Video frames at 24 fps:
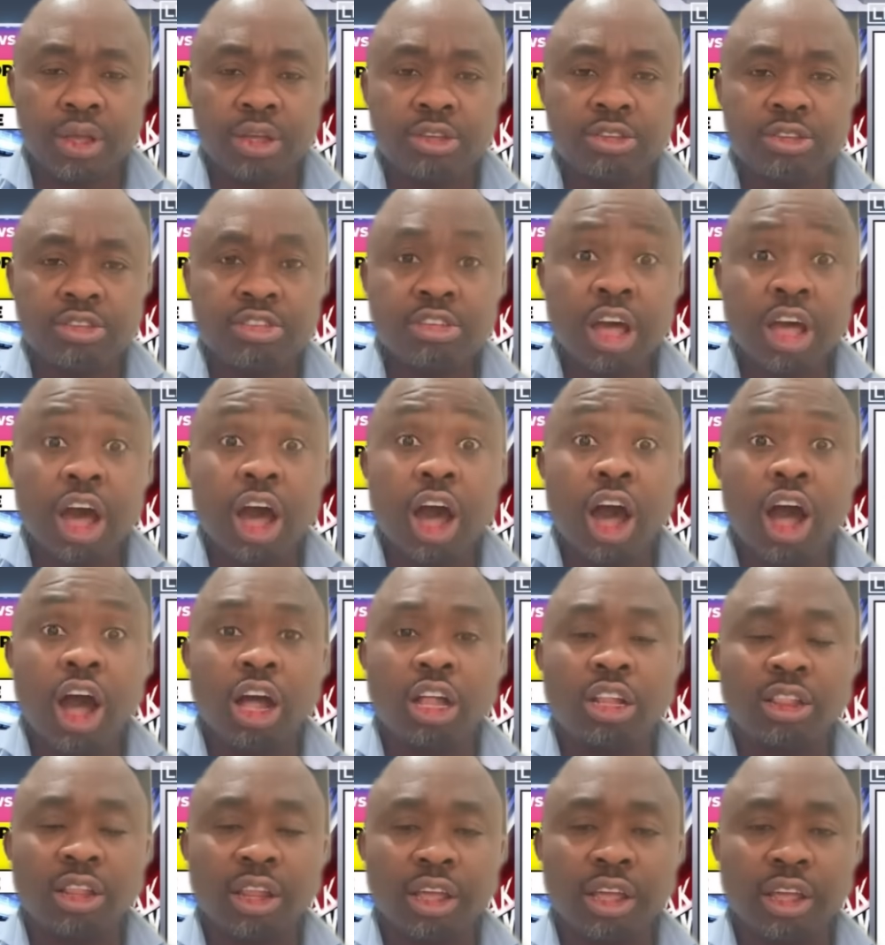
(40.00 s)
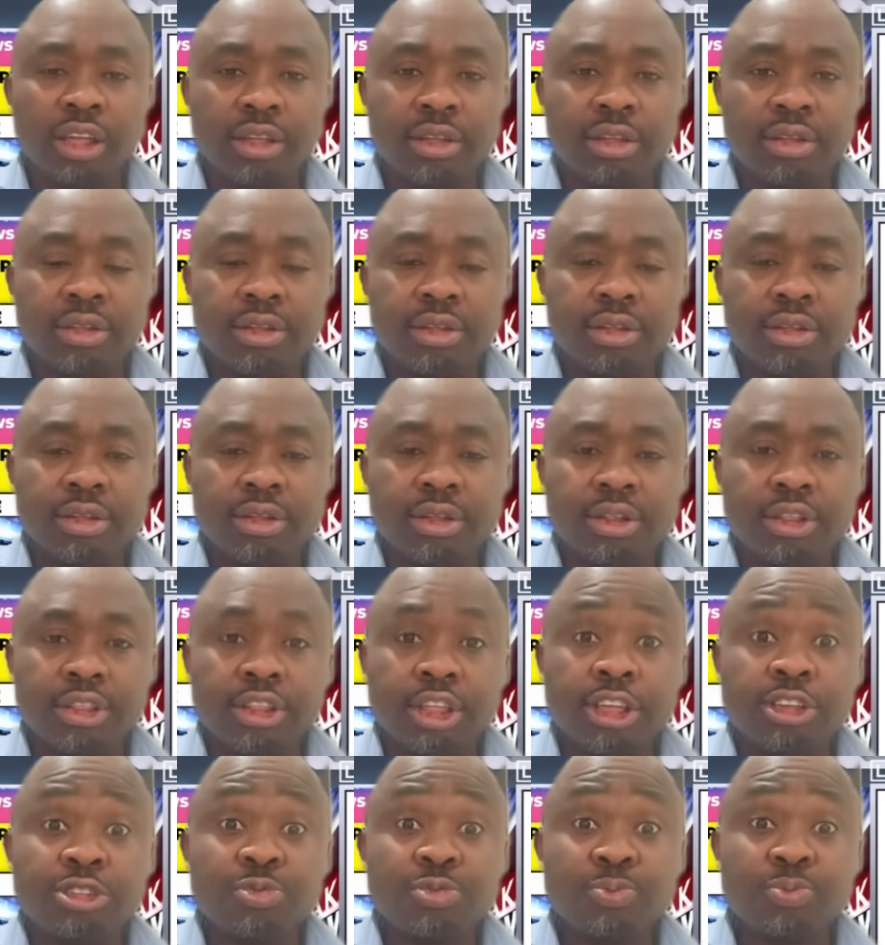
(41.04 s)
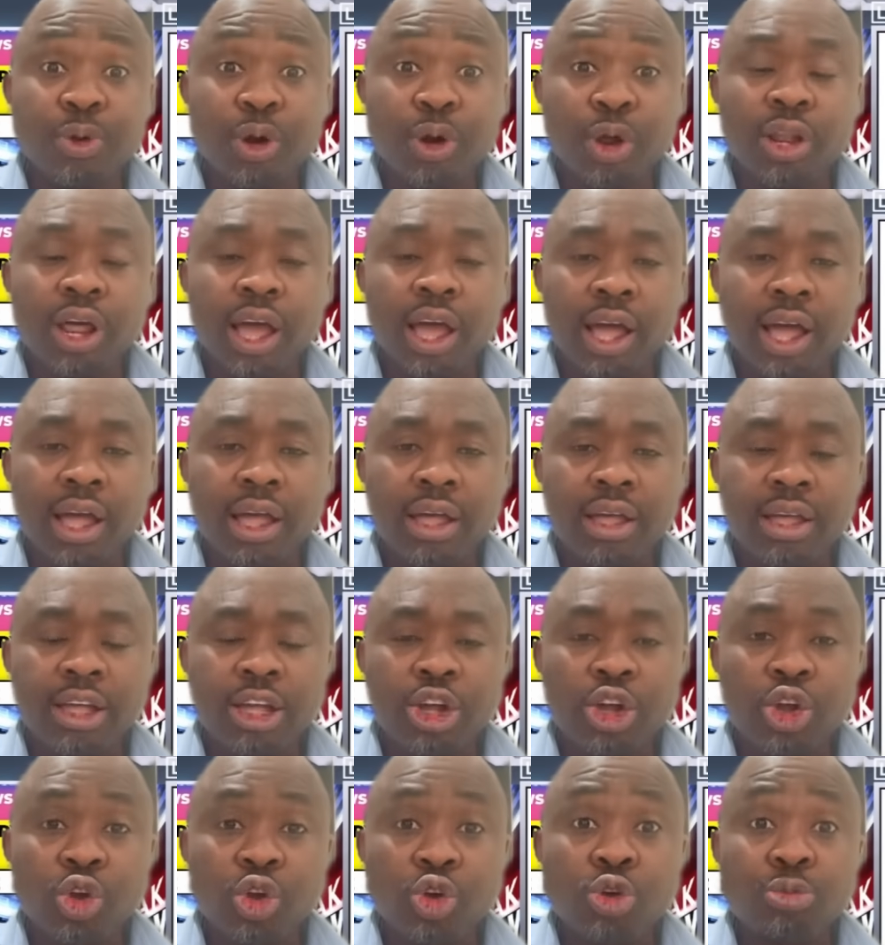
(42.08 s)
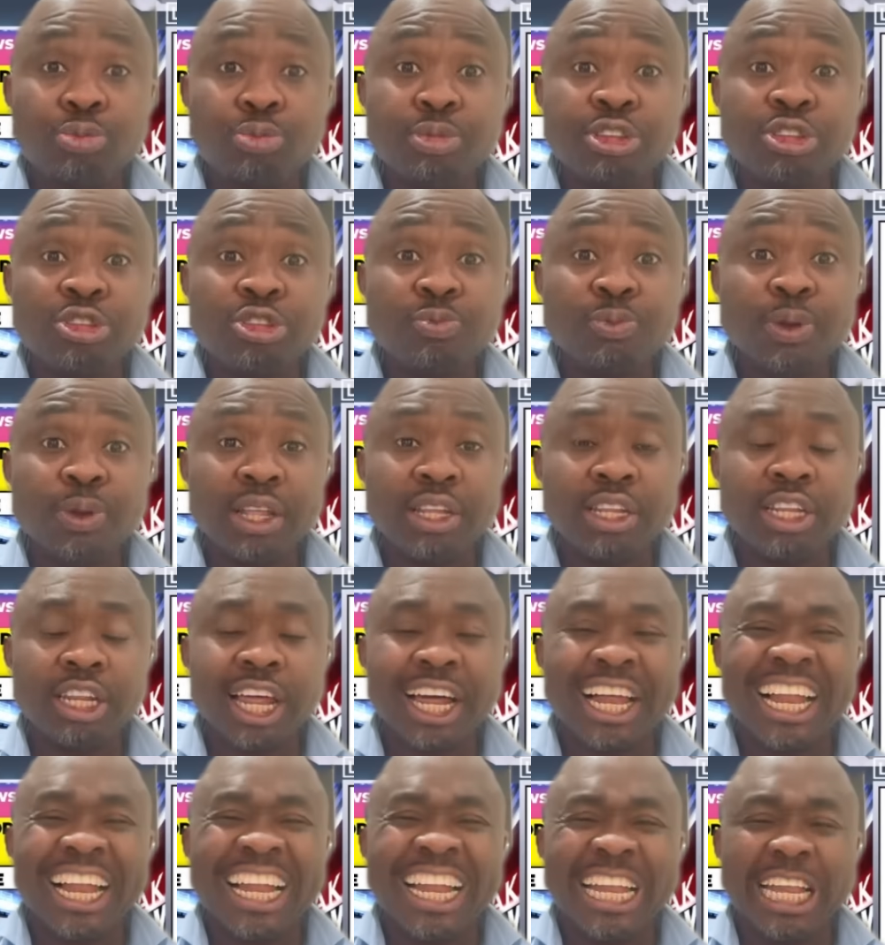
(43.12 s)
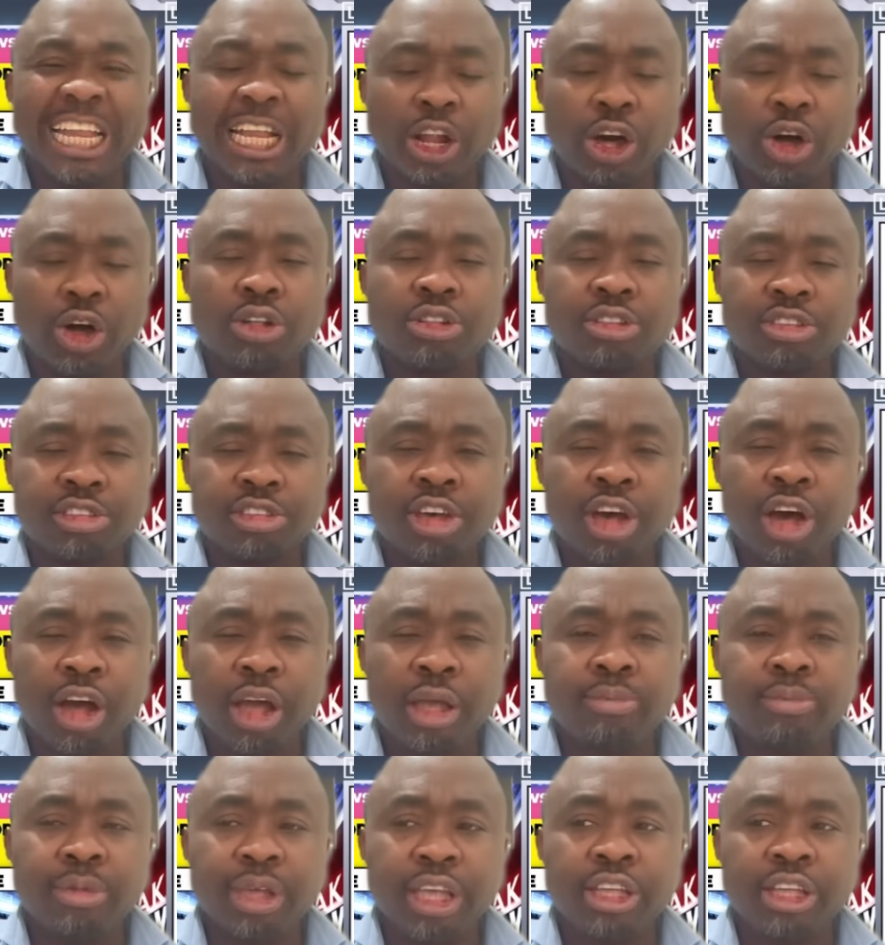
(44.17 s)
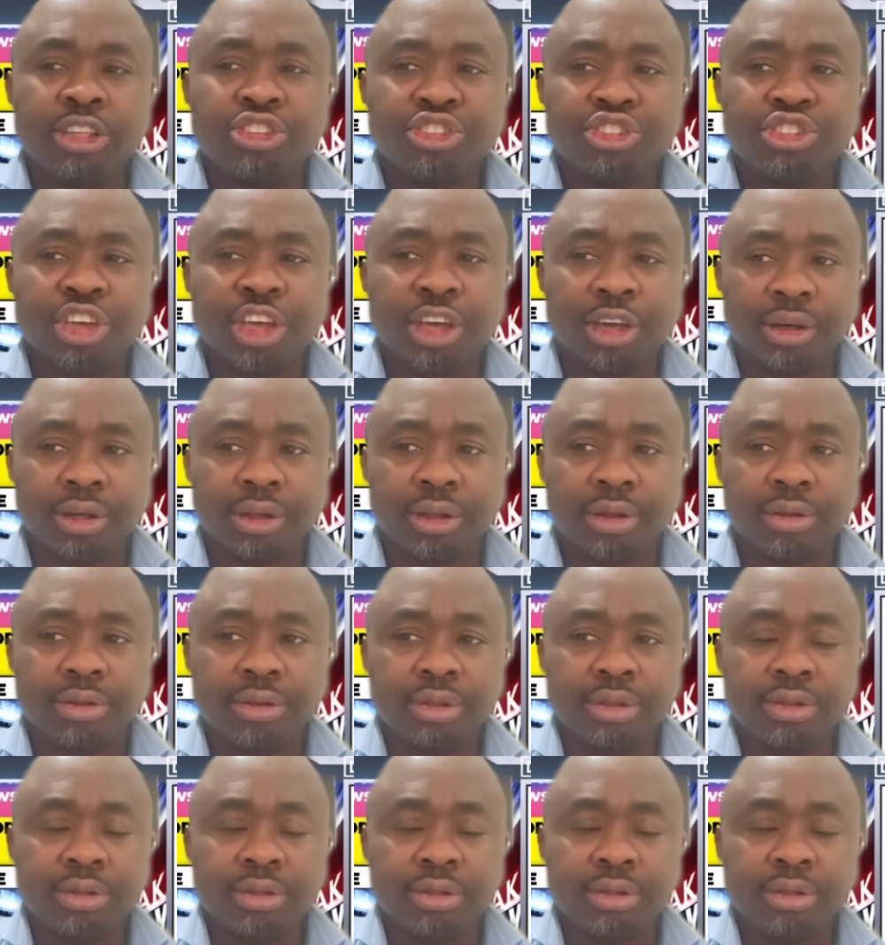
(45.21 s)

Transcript: Sadly, this brother could be spending a long time in jail.